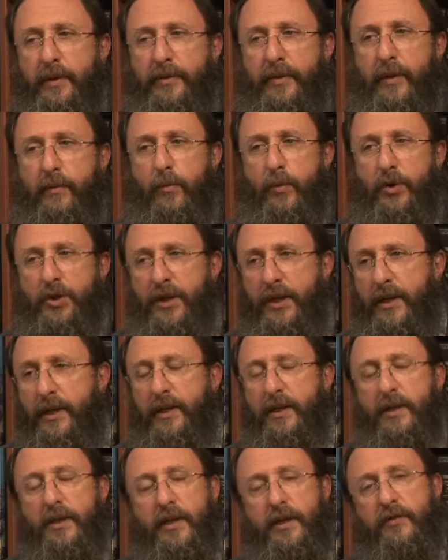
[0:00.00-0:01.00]
that
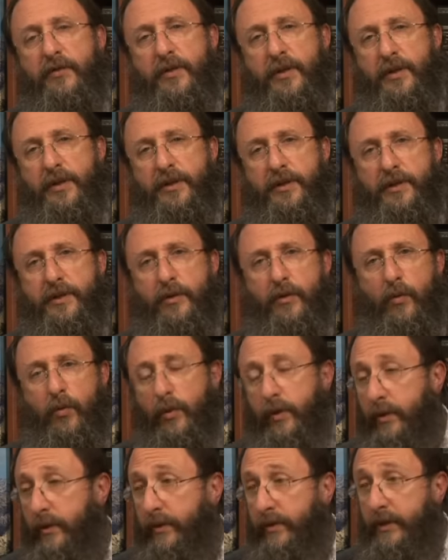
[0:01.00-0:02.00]
Moshe left us
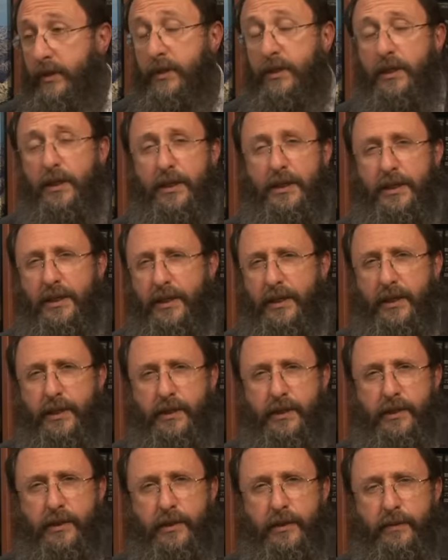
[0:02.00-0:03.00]
with this
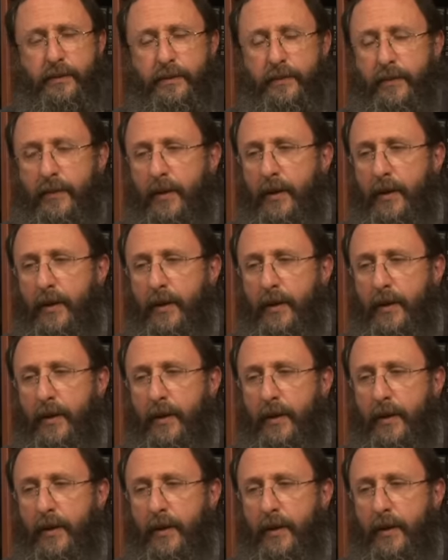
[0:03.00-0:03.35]
legacy